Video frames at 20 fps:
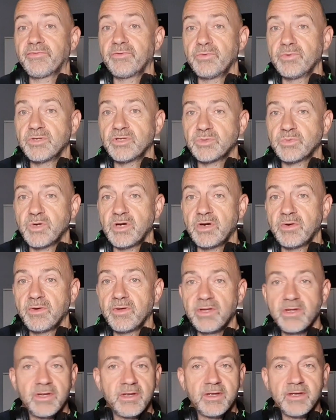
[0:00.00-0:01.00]
through as well.
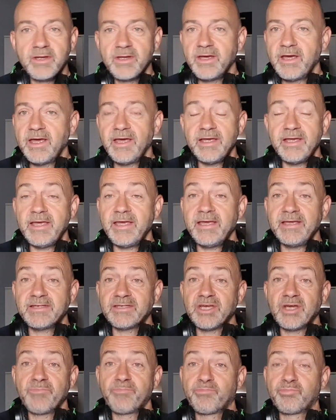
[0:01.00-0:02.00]
It,
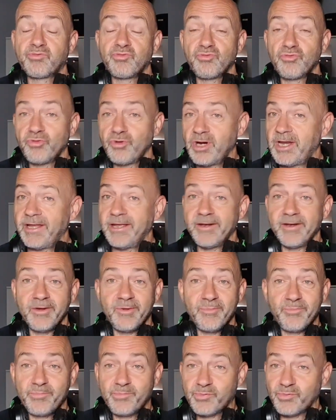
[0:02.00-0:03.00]
it's a
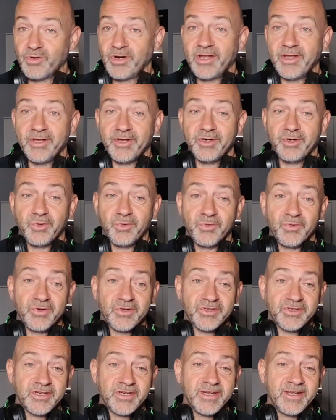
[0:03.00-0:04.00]
brilliant, brilliant
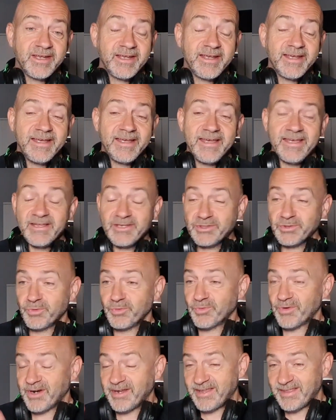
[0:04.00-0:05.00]
chorus. It's
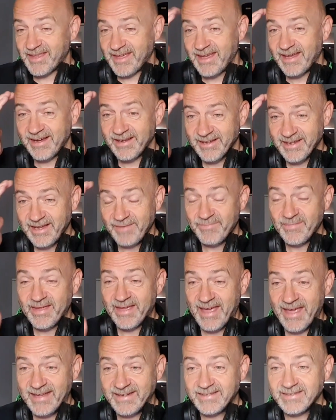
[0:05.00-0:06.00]
already there in my
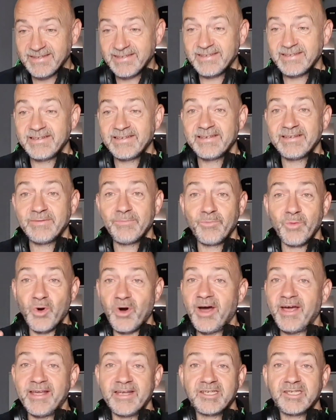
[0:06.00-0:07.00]
head.
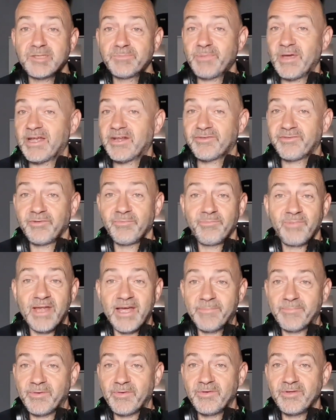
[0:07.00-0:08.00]
What I expect from
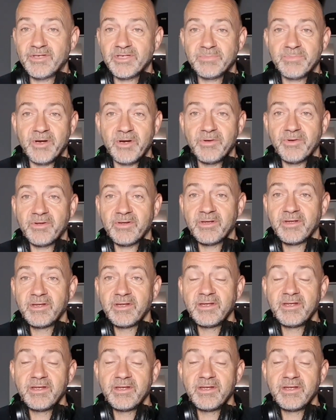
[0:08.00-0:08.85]
Blackberry Smoke,